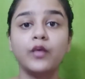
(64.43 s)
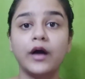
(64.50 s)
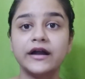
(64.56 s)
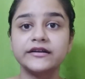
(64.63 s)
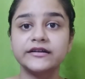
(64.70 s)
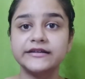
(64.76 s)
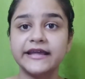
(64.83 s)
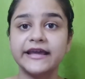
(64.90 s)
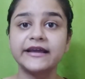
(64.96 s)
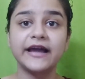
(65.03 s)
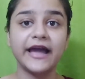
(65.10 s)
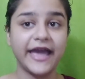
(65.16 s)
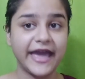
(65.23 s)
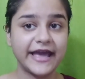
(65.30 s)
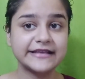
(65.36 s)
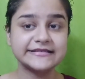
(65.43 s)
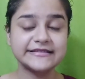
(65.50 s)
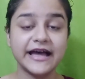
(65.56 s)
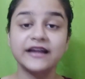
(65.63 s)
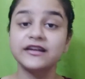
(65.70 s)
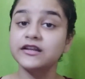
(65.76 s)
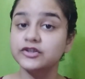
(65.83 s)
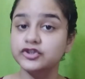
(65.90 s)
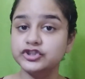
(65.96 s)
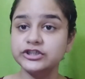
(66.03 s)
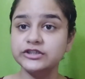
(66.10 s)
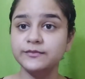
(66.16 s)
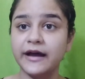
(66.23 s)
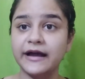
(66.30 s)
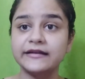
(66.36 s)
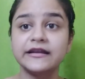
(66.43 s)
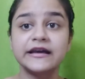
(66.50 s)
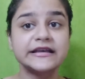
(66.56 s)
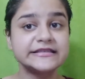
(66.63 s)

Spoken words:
undertake exact GMAT,